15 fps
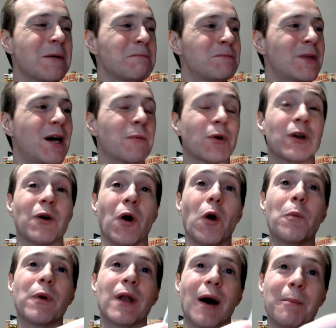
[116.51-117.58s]
Now I'm going to
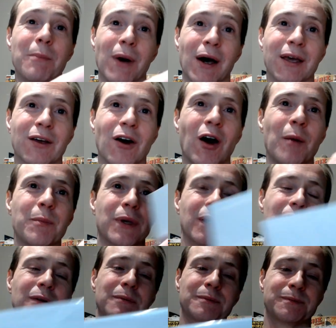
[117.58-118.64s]
open up my copy
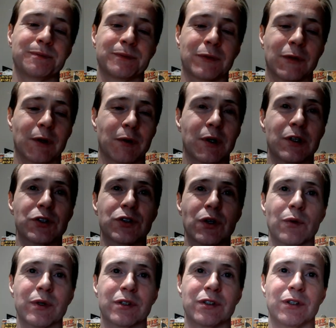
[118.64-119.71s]
I'm going to show
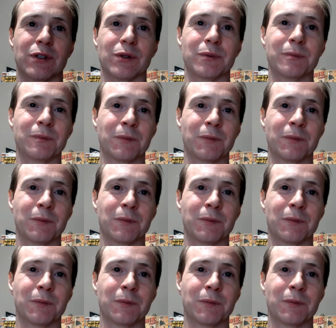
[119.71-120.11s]
it to you.